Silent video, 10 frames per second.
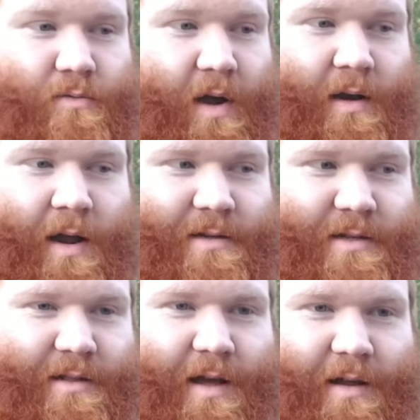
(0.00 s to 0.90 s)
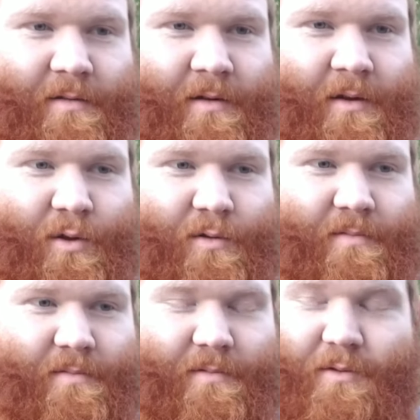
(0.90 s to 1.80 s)
recognizing that
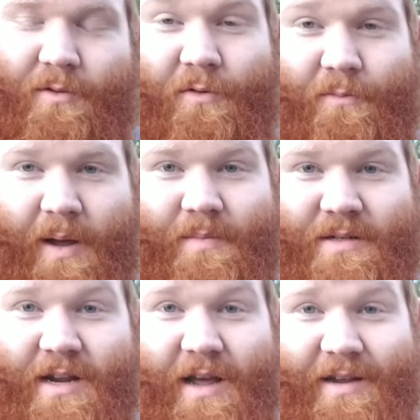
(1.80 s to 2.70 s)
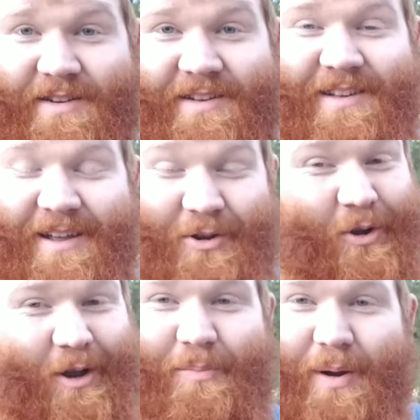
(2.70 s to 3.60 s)
you've made mistakes and you're
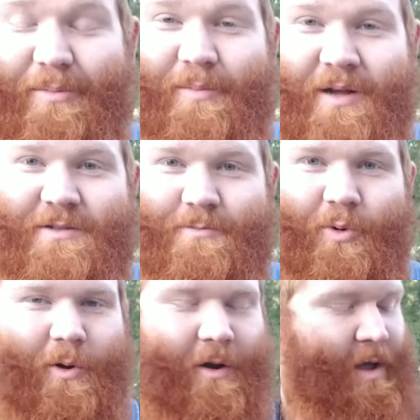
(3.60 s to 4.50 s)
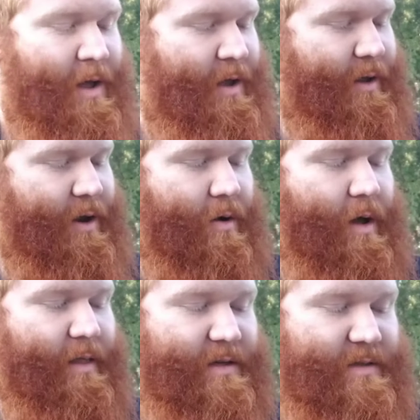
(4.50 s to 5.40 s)
going to probably make some more, you know.
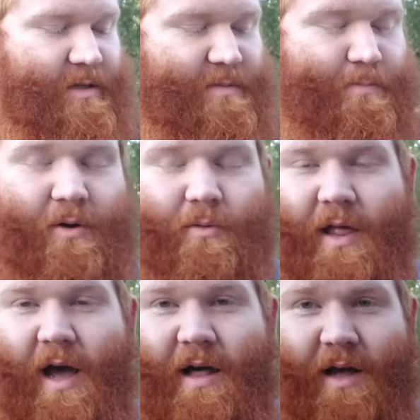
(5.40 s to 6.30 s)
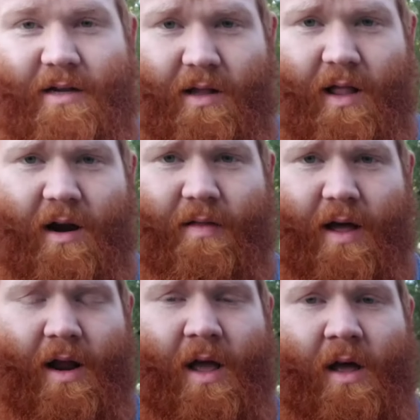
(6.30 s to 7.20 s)
And this book really highlights a lot of
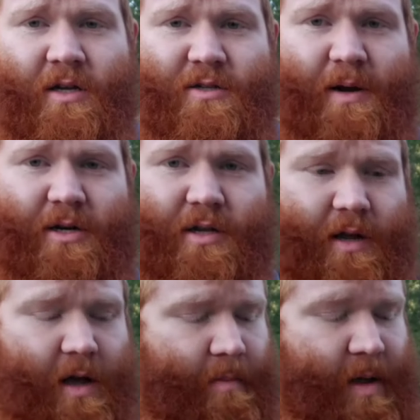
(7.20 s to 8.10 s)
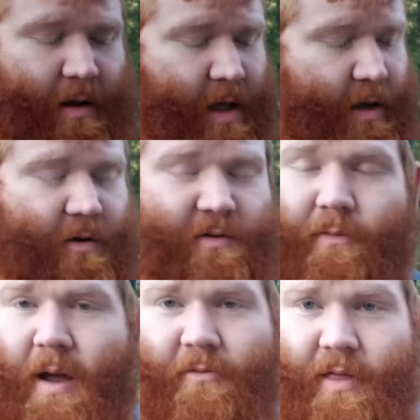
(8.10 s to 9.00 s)
that, especially it goes
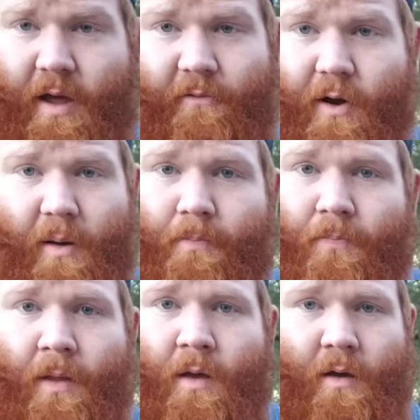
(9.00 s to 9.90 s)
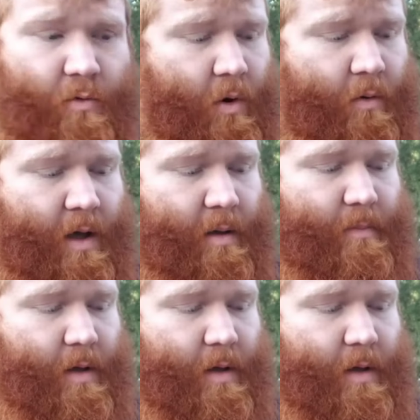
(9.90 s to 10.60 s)
from everything from growing up